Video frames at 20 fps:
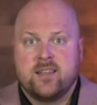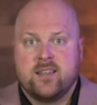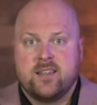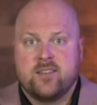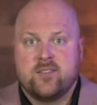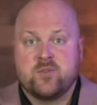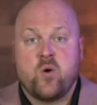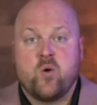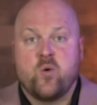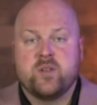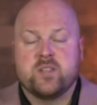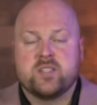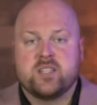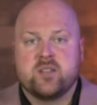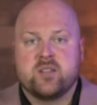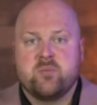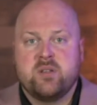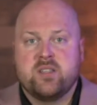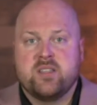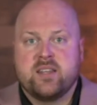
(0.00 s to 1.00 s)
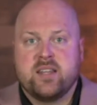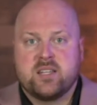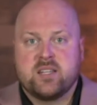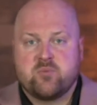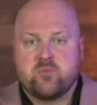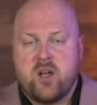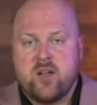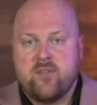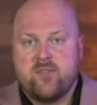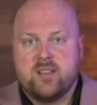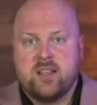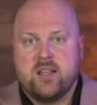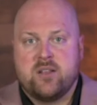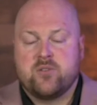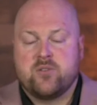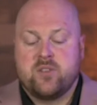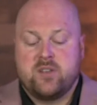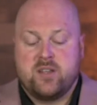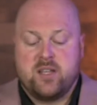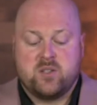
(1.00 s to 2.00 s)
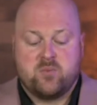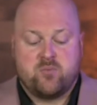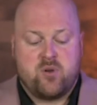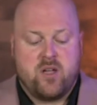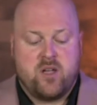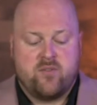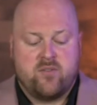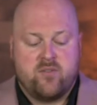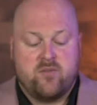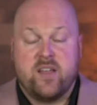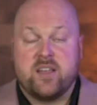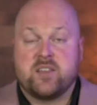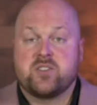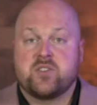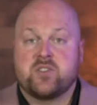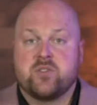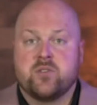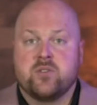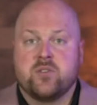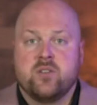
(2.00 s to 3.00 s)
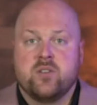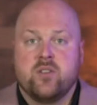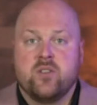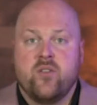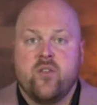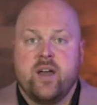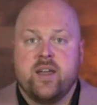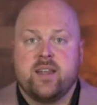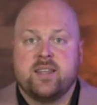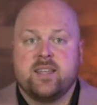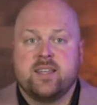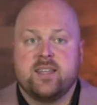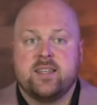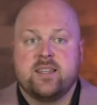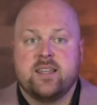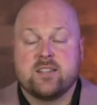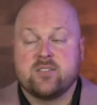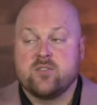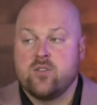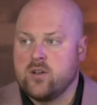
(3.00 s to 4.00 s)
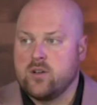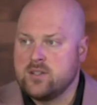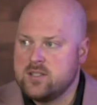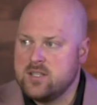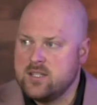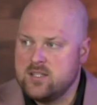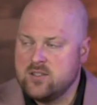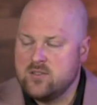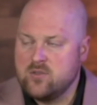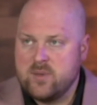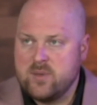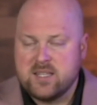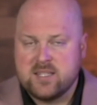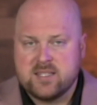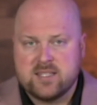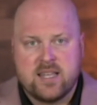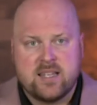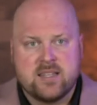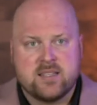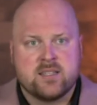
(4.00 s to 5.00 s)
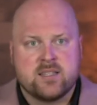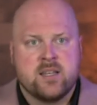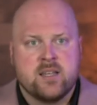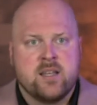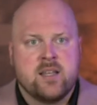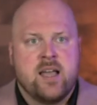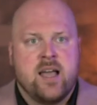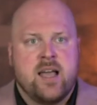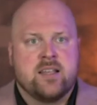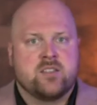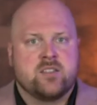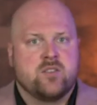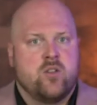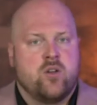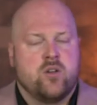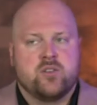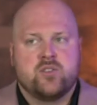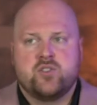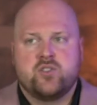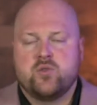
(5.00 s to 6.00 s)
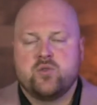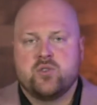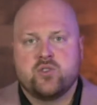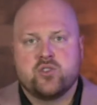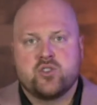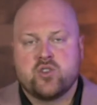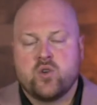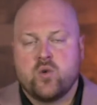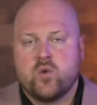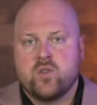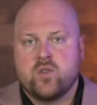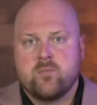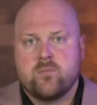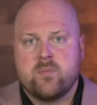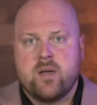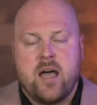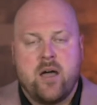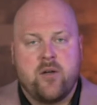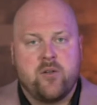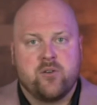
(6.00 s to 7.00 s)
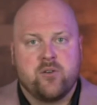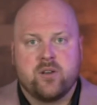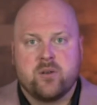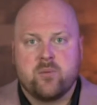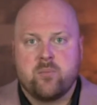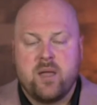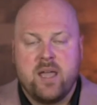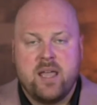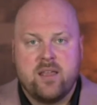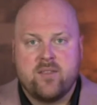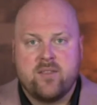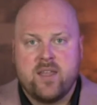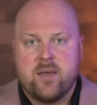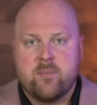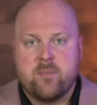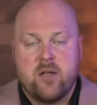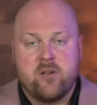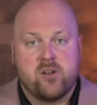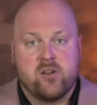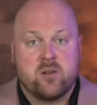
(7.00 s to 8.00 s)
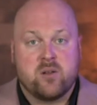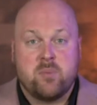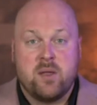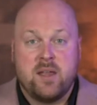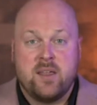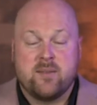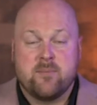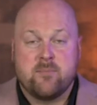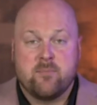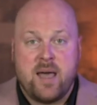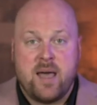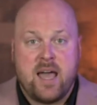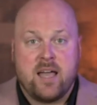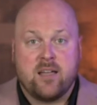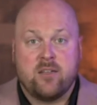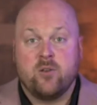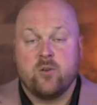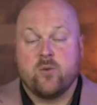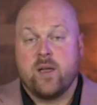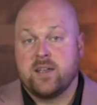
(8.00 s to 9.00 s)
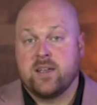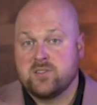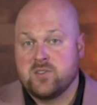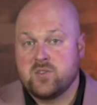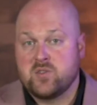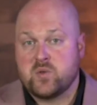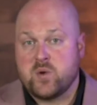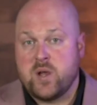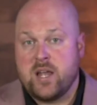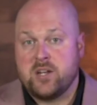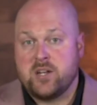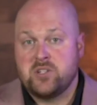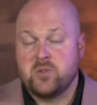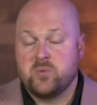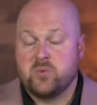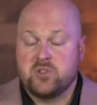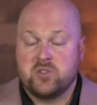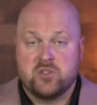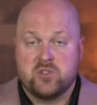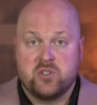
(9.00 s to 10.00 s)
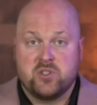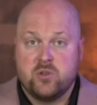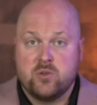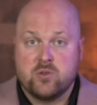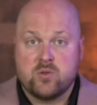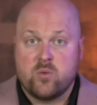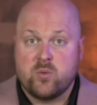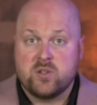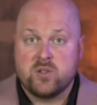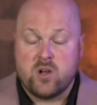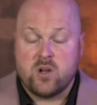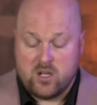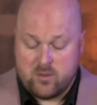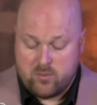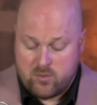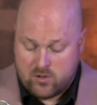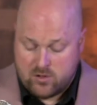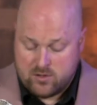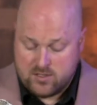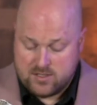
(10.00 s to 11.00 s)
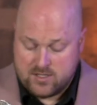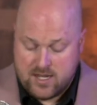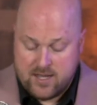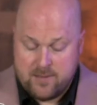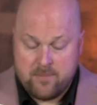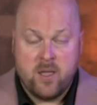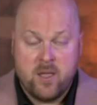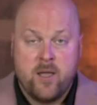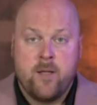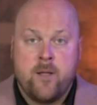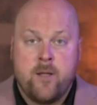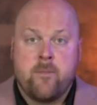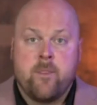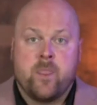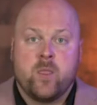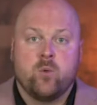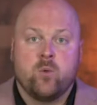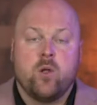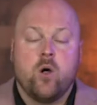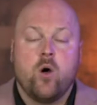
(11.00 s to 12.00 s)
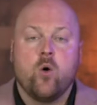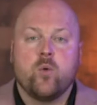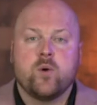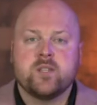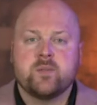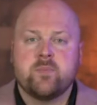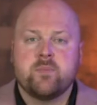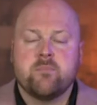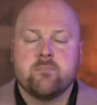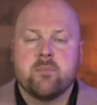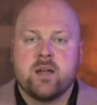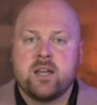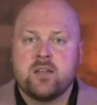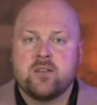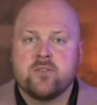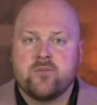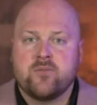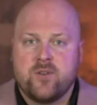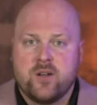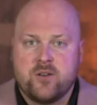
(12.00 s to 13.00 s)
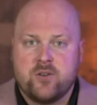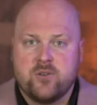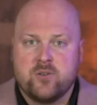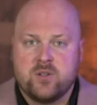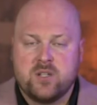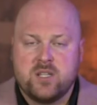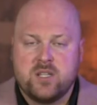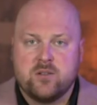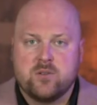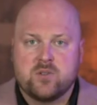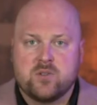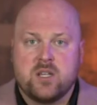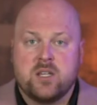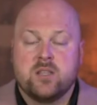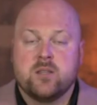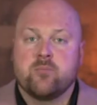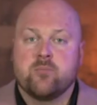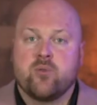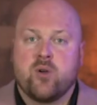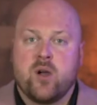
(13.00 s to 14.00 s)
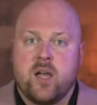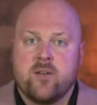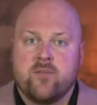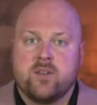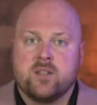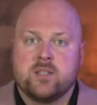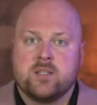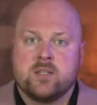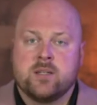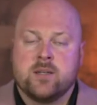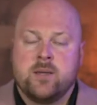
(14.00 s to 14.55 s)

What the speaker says: there's always going to be the next private lender, the next private investor that as long as the deal makes sense, as long as you can show them how you're going to pay them, how you're going to pay them back, your exit strategy, which is huge, what we talk about all the time, there will always be money to fund your deals in the private